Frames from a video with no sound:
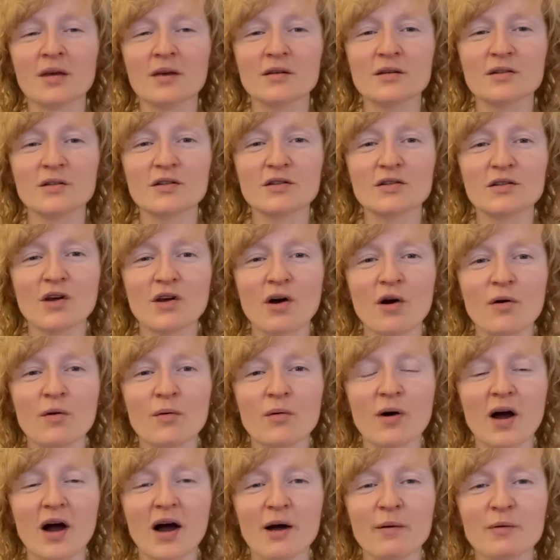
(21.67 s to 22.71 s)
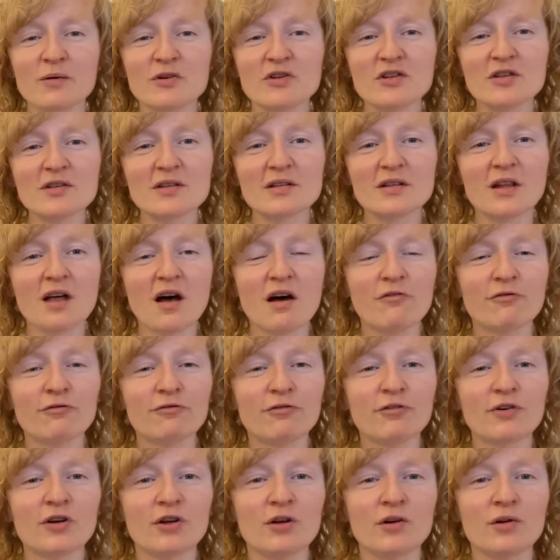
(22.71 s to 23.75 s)
So I would just love
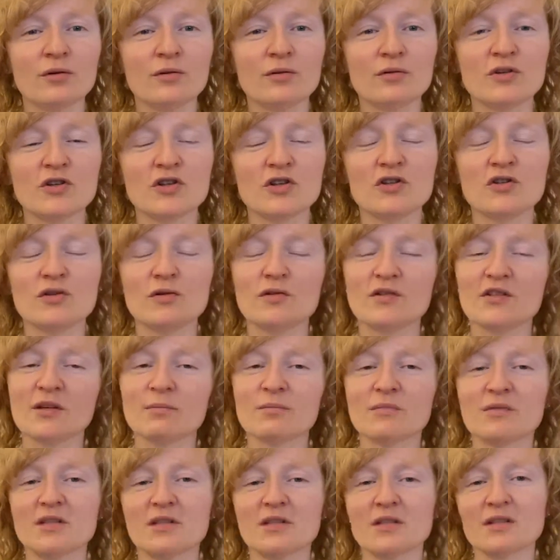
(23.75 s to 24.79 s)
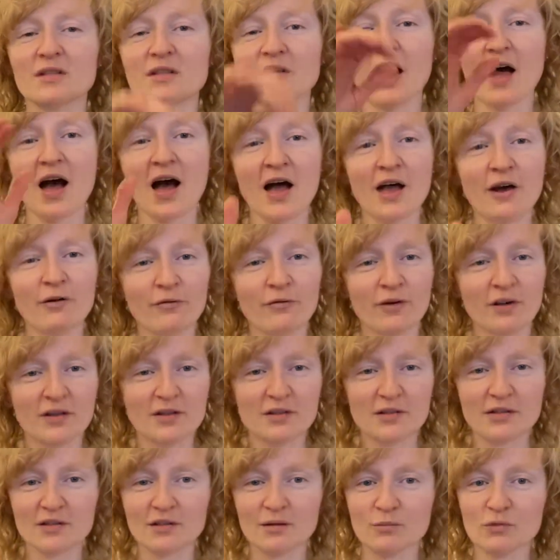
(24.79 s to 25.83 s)
for you to do some
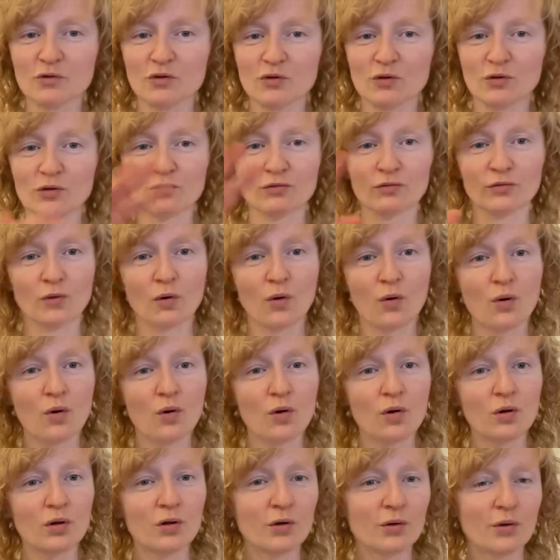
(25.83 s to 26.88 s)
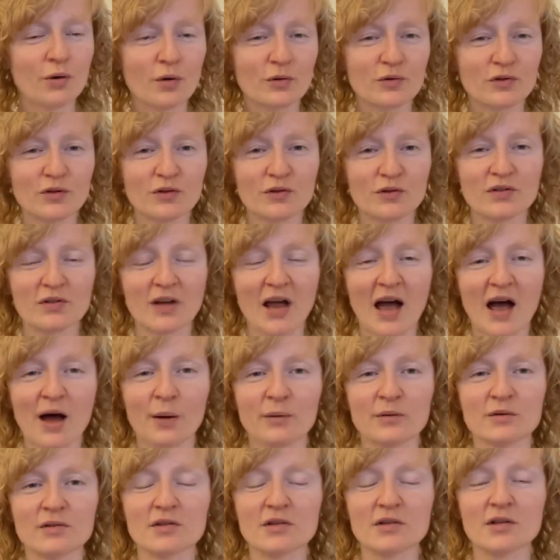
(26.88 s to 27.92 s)
sirens, some sort of roller coaster
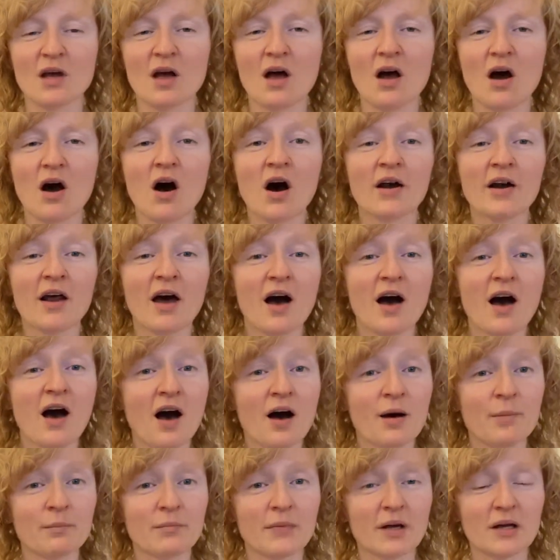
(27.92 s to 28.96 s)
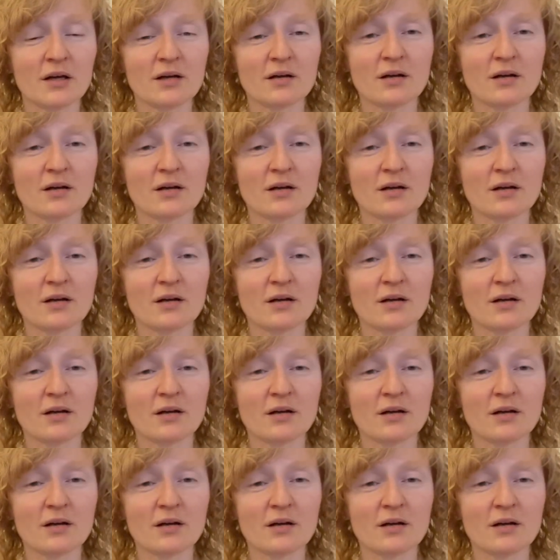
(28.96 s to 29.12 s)
sounds on a hum.